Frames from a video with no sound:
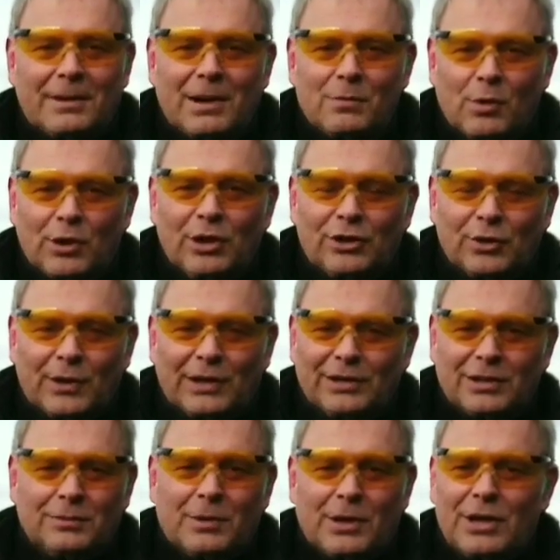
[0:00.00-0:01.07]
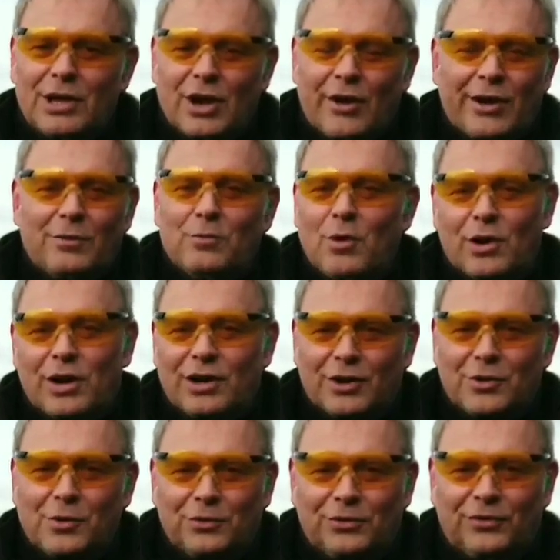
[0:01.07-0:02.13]
No matter what you're doing, where you're going, what kind
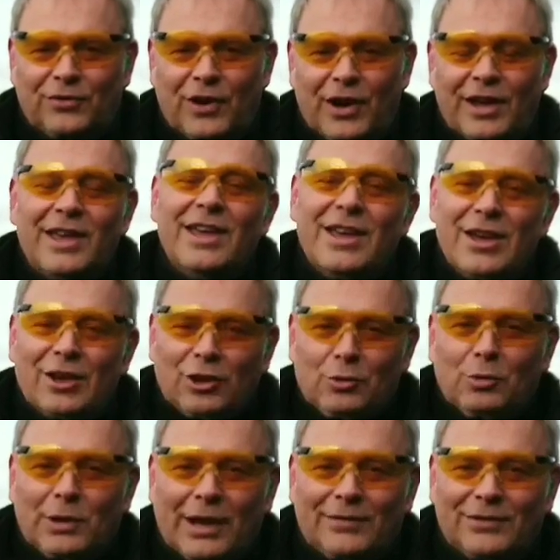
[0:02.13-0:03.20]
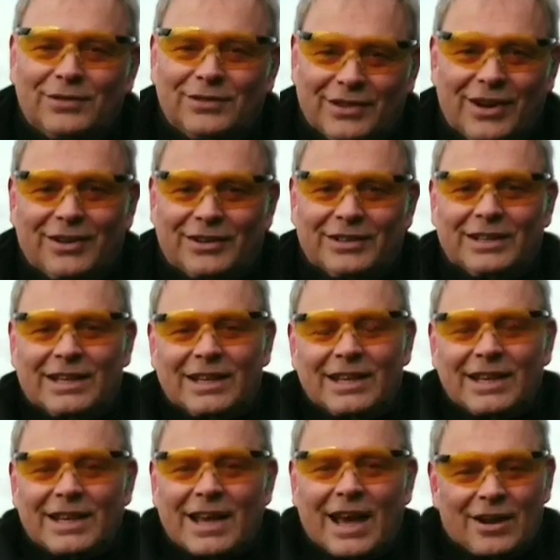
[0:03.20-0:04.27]
of course of fire, you will have to start.
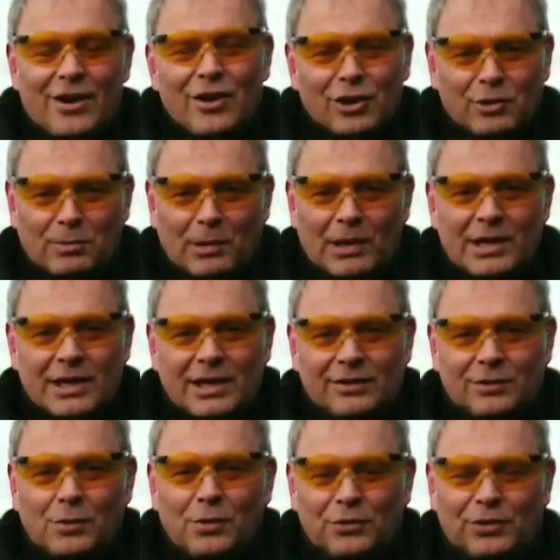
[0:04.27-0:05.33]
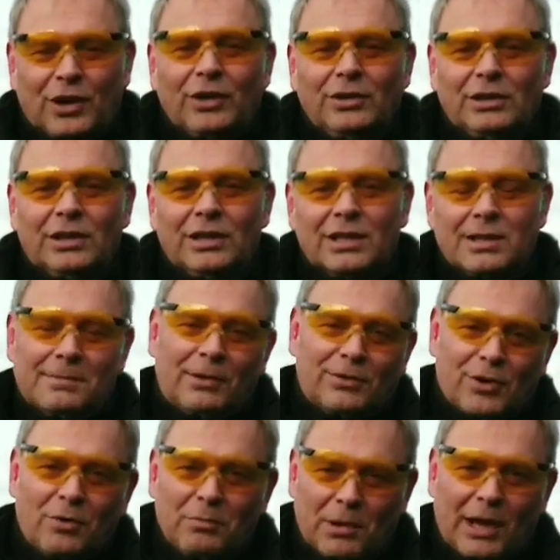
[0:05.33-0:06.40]
And arguably it's also the
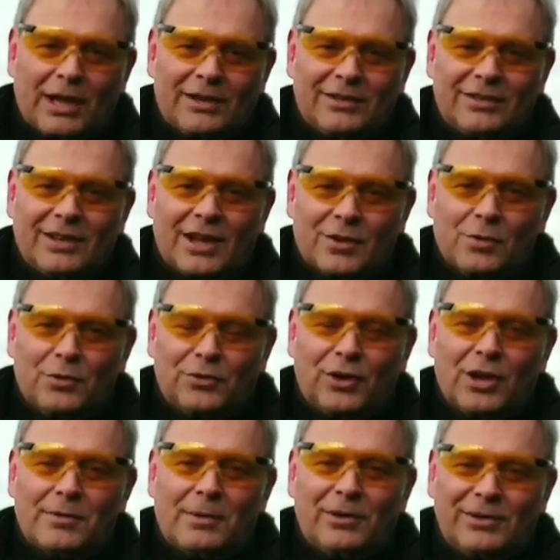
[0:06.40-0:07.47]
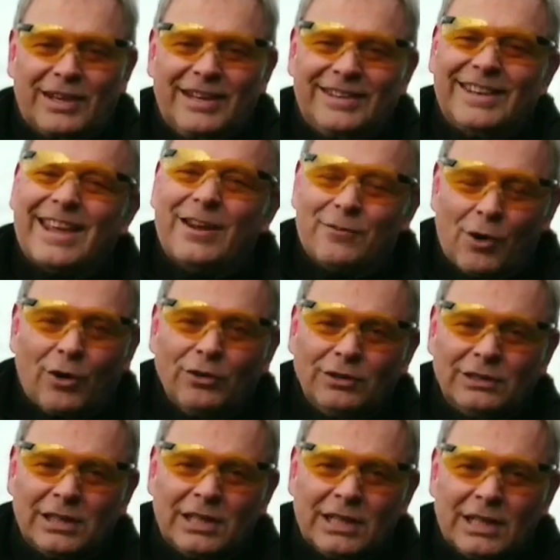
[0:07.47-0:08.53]
most complex and also the most easy to get
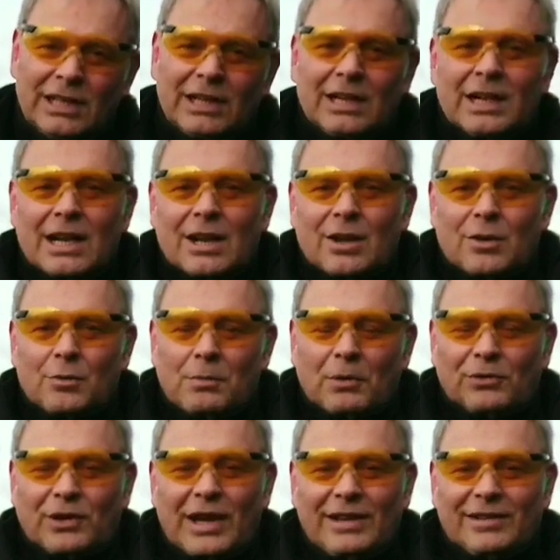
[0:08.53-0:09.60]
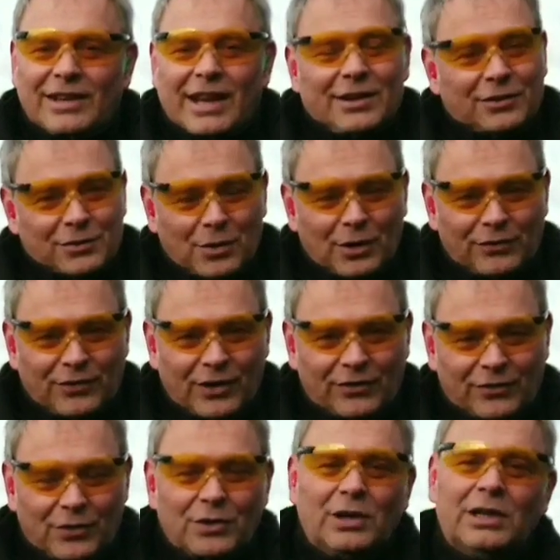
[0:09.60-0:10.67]
wrong, most easy to get
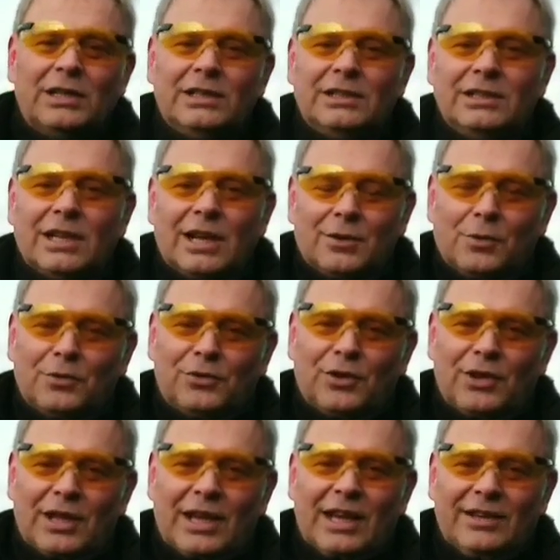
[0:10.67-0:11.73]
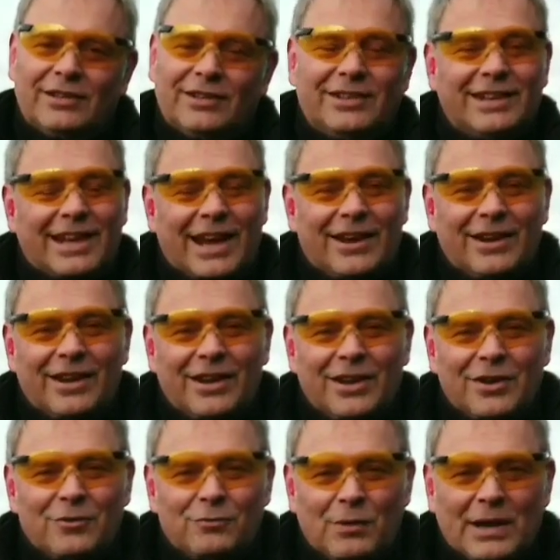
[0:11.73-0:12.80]
disqualified for, and also the easiest to
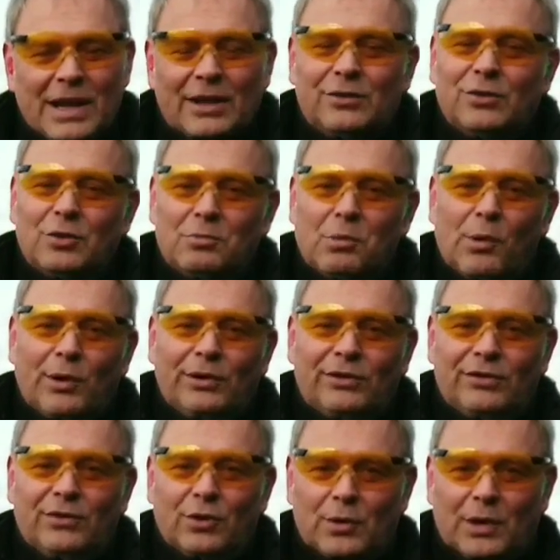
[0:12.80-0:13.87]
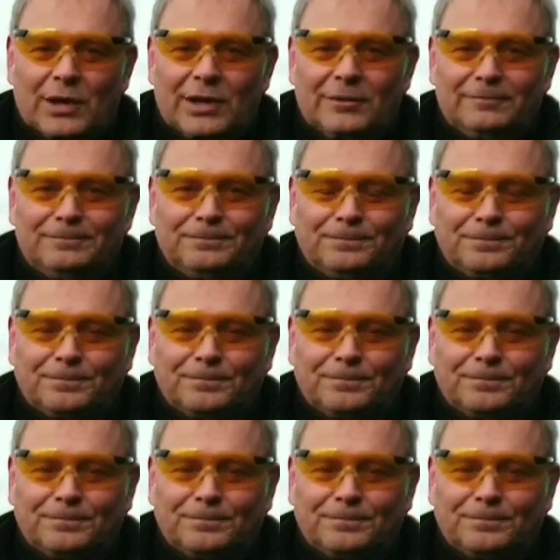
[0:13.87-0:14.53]
really get some good points if you're quick at it.